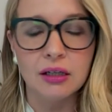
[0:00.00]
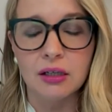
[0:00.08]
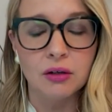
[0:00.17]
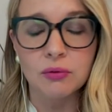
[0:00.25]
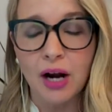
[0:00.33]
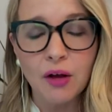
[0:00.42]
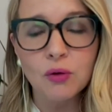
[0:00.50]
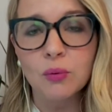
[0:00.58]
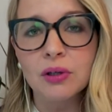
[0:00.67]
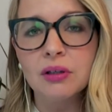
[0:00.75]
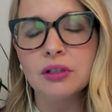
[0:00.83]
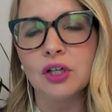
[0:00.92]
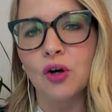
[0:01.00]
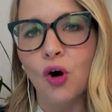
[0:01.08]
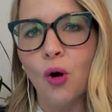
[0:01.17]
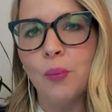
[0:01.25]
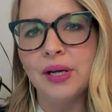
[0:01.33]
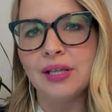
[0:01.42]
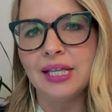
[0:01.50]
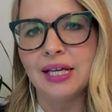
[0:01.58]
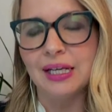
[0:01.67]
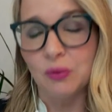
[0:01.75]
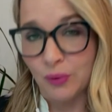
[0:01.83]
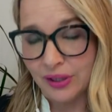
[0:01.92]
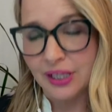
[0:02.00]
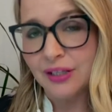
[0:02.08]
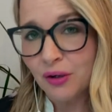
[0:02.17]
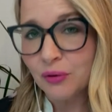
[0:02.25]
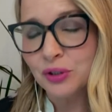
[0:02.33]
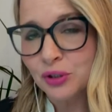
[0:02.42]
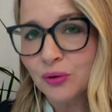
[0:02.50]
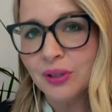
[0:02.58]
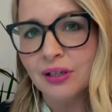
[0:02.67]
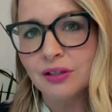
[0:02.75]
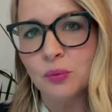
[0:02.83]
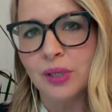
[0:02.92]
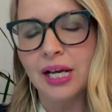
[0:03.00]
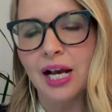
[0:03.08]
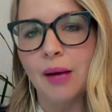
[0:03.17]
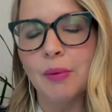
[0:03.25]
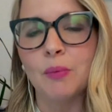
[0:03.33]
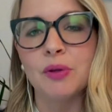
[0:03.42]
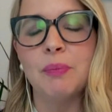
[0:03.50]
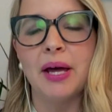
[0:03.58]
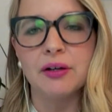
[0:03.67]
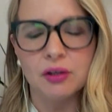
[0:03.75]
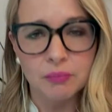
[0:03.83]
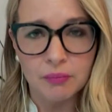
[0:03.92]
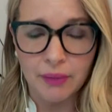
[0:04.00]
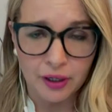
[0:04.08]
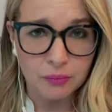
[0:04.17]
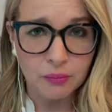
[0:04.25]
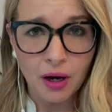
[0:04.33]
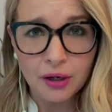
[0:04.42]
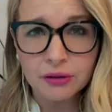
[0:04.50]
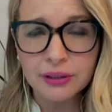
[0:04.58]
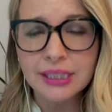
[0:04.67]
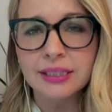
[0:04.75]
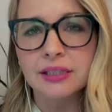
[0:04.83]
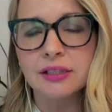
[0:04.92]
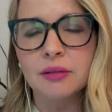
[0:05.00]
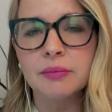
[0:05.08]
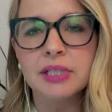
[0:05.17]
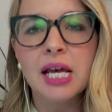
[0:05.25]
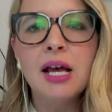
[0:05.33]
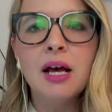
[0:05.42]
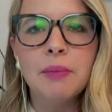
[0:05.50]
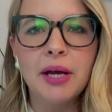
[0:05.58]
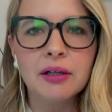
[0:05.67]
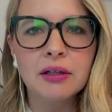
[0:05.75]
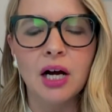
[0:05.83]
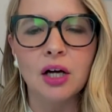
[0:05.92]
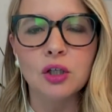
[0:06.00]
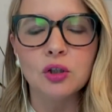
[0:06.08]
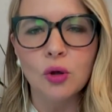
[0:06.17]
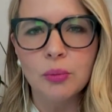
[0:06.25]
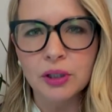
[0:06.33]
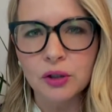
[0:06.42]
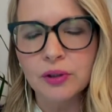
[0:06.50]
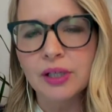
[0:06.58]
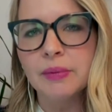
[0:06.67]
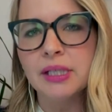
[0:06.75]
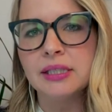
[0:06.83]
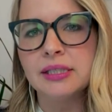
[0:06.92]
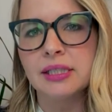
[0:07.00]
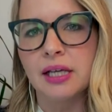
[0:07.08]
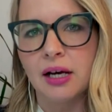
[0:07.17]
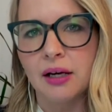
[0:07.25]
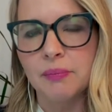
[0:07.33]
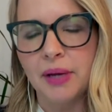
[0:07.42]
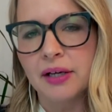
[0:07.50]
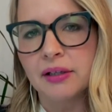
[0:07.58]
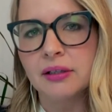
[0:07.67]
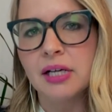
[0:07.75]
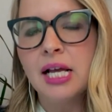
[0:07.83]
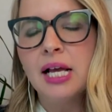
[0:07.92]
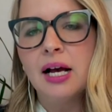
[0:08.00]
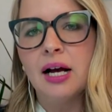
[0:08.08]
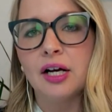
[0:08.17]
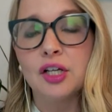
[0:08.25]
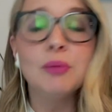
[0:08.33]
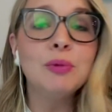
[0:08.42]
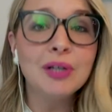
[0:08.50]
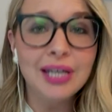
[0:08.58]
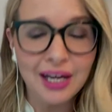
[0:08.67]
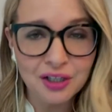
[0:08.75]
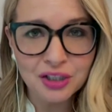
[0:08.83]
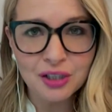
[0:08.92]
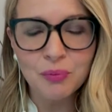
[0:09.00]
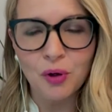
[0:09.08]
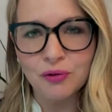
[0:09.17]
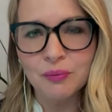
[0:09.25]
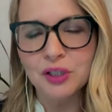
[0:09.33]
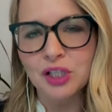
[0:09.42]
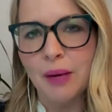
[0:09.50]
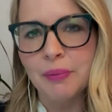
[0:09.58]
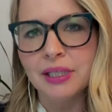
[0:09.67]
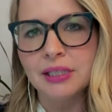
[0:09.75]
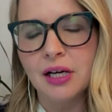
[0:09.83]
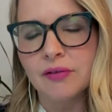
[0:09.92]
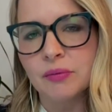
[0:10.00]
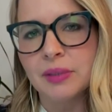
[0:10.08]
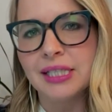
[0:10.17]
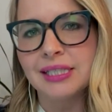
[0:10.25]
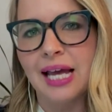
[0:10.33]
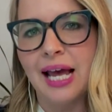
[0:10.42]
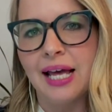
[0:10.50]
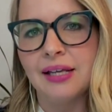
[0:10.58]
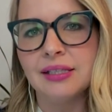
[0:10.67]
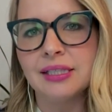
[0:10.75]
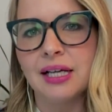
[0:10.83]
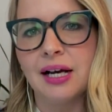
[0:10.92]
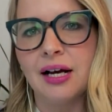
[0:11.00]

around the world are hoping that within those 2 years, we can come up with better monitoring systems, better global agreements, better communication, both from the Japanese government and